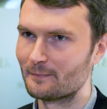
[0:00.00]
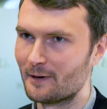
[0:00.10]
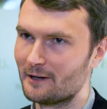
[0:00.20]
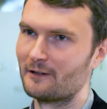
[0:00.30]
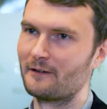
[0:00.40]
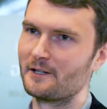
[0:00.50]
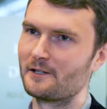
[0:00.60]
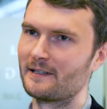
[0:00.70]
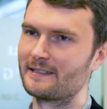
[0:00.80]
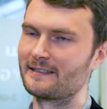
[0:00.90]
main
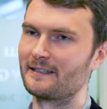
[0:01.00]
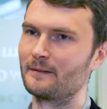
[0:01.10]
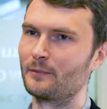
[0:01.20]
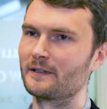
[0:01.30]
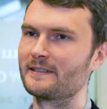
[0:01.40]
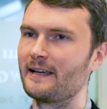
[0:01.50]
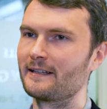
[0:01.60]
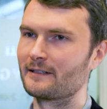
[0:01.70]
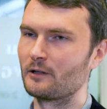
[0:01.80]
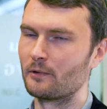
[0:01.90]
innovation is that the book
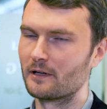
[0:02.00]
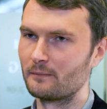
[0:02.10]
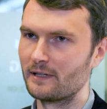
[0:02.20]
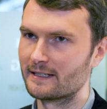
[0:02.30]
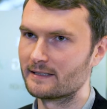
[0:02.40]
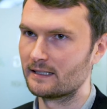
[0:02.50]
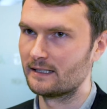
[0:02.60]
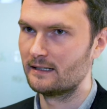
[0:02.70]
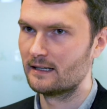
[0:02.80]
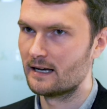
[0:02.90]
takes global
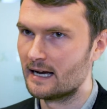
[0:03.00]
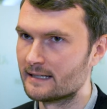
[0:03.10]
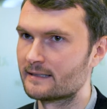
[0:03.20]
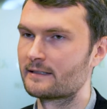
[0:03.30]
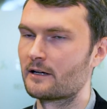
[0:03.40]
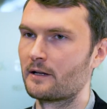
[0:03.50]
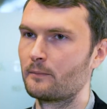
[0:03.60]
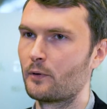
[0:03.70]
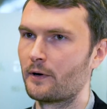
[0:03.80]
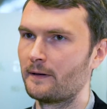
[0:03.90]
complexity as a starting
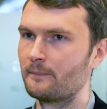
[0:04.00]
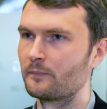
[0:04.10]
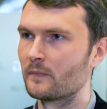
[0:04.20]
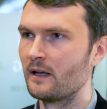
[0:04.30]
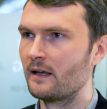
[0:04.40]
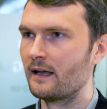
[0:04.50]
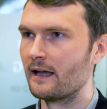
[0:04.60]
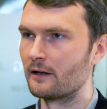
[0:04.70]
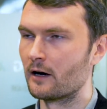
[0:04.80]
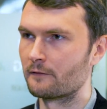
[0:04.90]
point
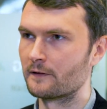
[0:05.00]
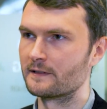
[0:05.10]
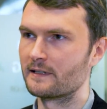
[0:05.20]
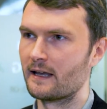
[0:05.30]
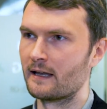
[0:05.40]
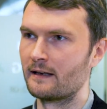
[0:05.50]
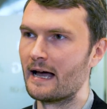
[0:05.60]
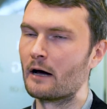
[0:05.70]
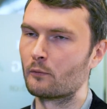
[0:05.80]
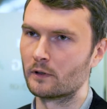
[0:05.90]
and offers an
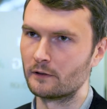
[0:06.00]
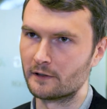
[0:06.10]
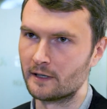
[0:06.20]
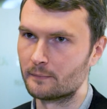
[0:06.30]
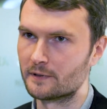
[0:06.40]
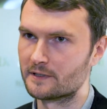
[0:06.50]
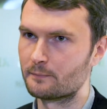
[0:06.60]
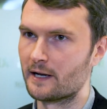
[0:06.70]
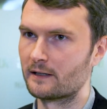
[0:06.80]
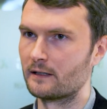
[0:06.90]
outward-looking
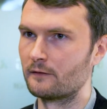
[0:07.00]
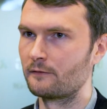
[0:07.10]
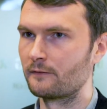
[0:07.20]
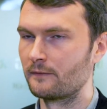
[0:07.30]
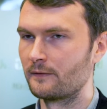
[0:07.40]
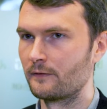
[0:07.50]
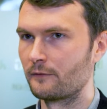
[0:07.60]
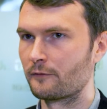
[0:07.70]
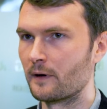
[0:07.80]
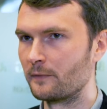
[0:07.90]
perspective
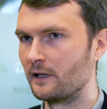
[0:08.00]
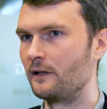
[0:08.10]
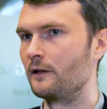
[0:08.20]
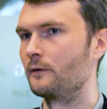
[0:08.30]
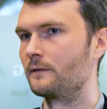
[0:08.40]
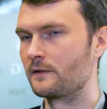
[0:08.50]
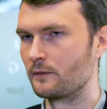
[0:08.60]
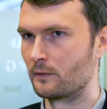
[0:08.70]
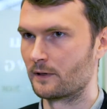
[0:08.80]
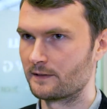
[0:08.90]
from the EU
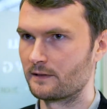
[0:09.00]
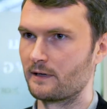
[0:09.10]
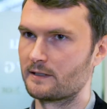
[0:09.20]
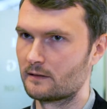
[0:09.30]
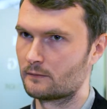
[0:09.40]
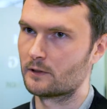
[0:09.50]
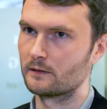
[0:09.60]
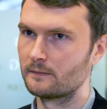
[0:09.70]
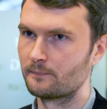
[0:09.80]
towards the rest of the world.